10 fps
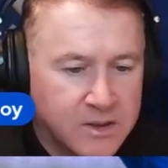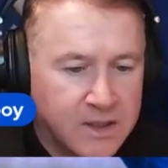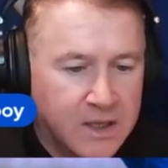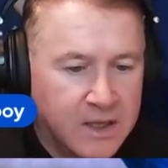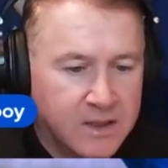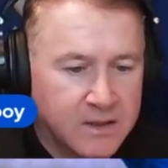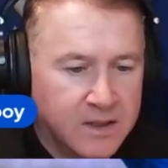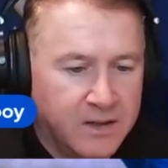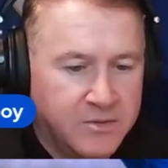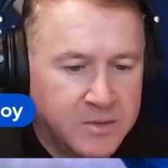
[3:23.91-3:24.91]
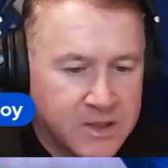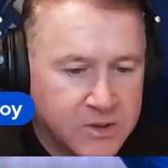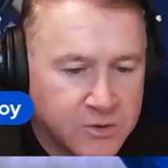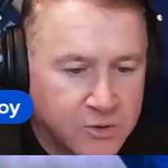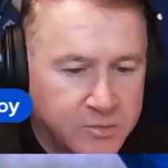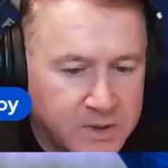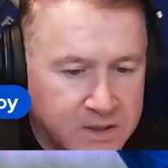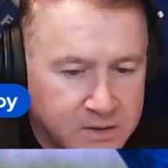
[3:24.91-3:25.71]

Everybody's told me.